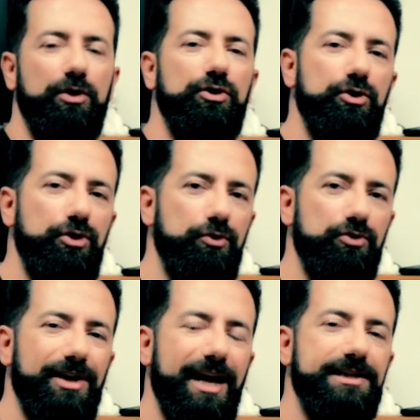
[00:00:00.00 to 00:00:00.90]
to
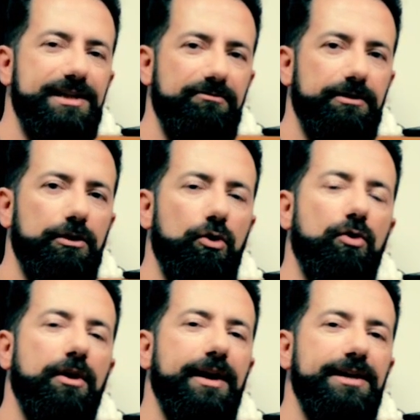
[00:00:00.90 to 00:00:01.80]
use a 7
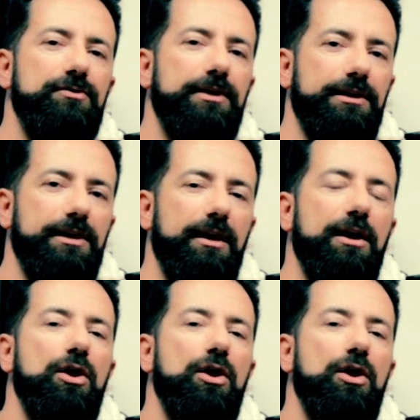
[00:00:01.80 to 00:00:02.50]
or an 8 string guitar